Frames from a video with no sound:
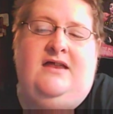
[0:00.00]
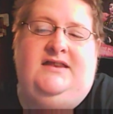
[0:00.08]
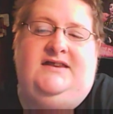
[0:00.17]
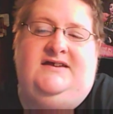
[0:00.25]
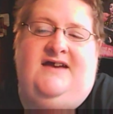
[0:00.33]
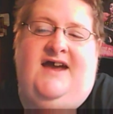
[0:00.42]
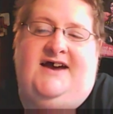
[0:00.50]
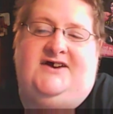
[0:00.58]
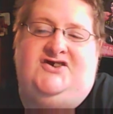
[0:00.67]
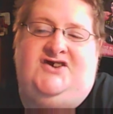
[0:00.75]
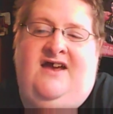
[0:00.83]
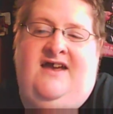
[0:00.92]
the
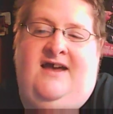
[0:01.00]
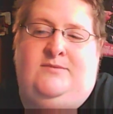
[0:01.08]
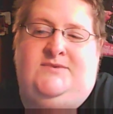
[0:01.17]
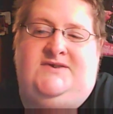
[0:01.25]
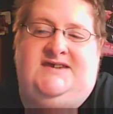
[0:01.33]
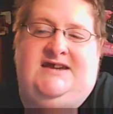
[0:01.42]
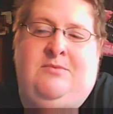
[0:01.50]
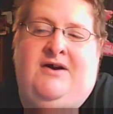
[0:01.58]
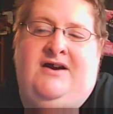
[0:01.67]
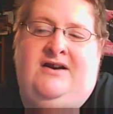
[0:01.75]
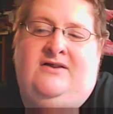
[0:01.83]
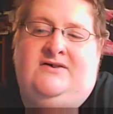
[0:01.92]
hashtag MC
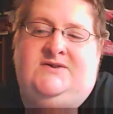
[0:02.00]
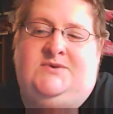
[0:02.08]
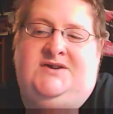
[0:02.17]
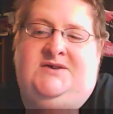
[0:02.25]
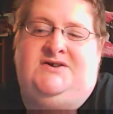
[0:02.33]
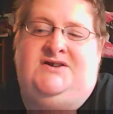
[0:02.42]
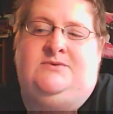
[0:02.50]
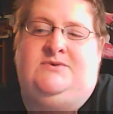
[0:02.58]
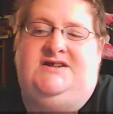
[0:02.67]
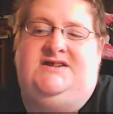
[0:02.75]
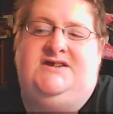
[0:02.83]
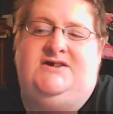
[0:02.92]

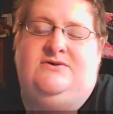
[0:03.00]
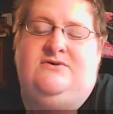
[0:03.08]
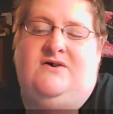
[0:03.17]
PrideAlong2122,